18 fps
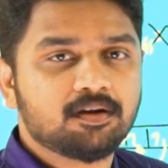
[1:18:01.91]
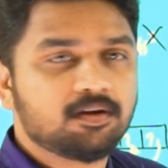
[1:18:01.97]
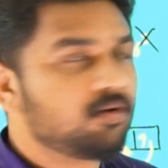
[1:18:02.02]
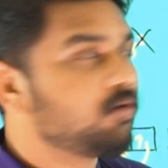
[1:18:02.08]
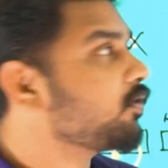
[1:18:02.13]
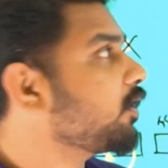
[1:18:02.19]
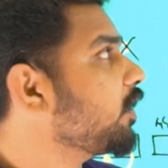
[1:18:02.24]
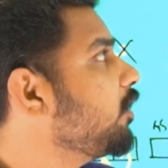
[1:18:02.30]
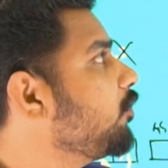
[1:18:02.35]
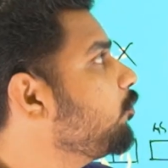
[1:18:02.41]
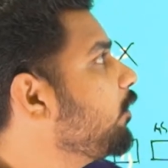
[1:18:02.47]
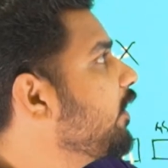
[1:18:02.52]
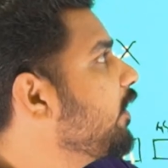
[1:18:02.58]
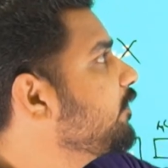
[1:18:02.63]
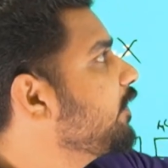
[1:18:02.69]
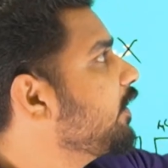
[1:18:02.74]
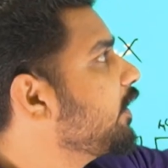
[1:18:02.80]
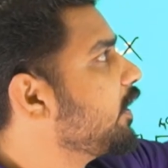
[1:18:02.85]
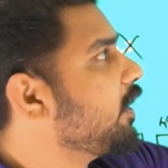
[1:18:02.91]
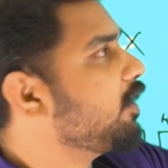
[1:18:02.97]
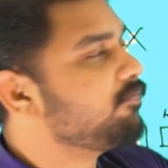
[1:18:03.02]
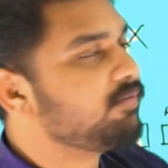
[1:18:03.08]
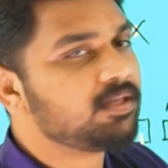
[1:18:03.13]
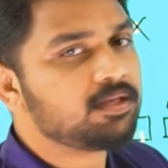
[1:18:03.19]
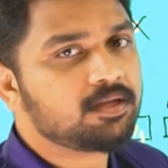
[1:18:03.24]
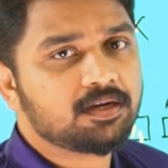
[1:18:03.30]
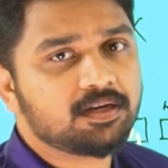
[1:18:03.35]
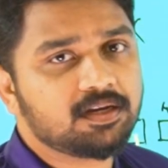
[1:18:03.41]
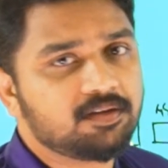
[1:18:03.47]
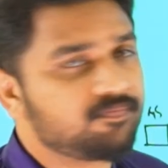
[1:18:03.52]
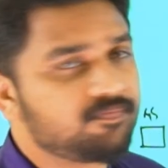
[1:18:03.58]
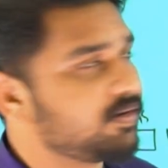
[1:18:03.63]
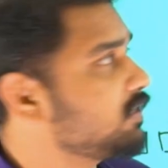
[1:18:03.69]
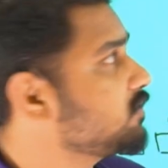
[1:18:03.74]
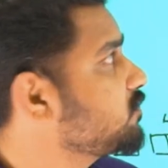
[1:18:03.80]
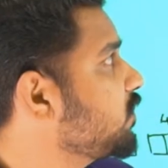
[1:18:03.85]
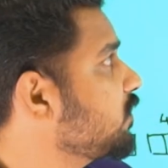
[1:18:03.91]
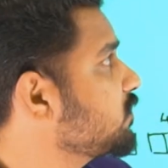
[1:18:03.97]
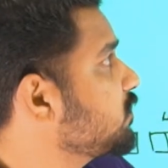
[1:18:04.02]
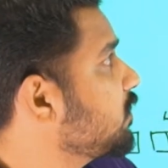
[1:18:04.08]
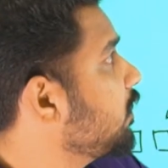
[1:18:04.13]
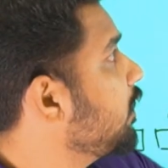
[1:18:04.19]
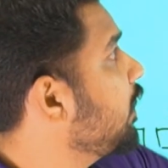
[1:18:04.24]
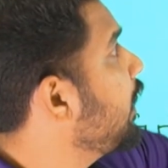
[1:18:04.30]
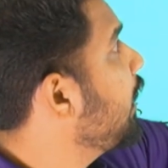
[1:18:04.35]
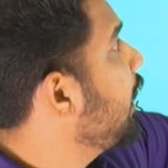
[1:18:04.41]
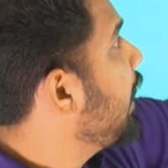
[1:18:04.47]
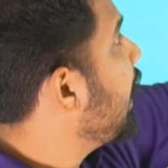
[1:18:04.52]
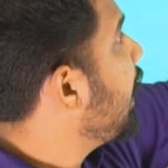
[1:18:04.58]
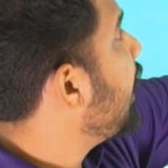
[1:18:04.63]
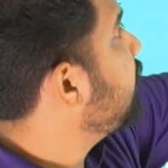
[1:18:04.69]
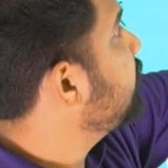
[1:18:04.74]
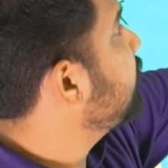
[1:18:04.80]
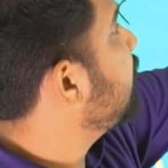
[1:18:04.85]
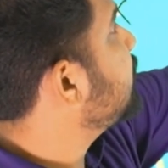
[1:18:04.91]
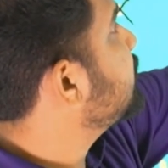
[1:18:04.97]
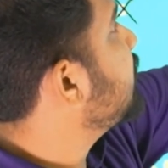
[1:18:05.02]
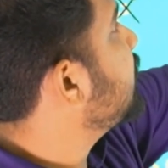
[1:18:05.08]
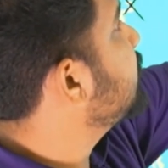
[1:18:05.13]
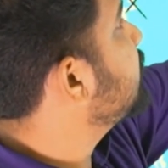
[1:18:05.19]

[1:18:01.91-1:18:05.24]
Okay, why they are having different structure. And they said